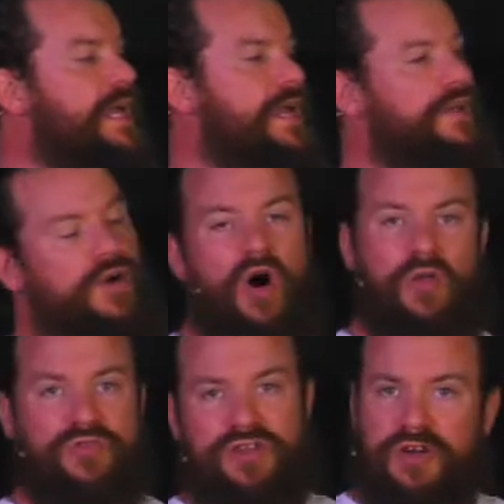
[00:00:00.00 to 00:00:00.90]
you know,
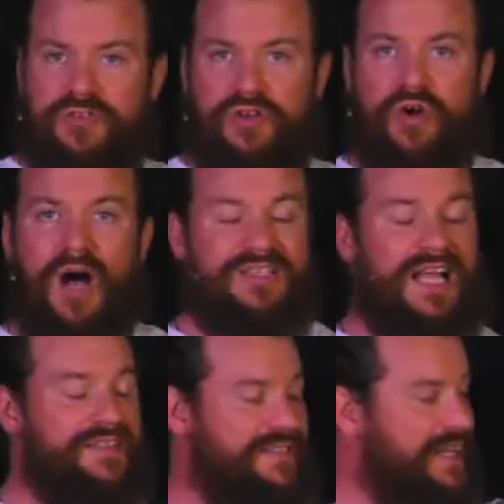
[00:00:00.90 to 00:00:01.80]
all those years ago
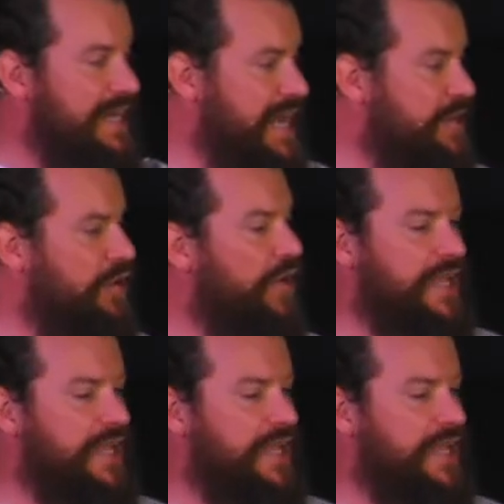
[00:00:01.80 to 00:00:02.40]
as the leader